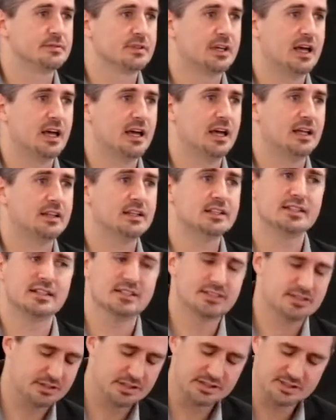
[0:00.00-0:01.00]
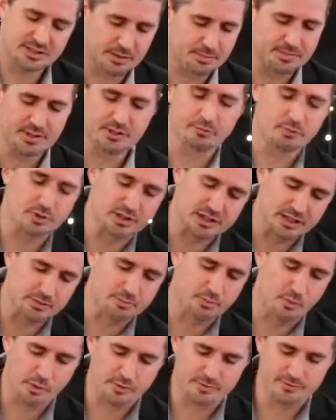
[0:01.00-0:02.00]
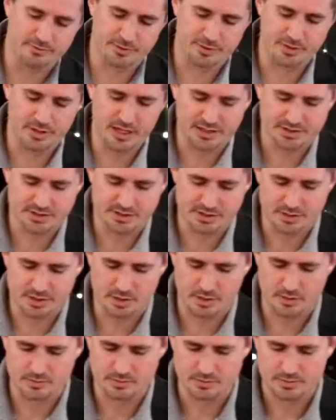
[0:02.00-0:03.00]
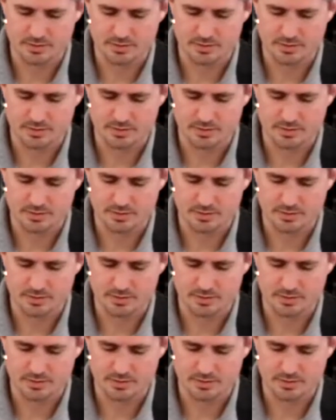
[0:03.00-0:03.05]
Okay? That's, that's something really important for you guys to know.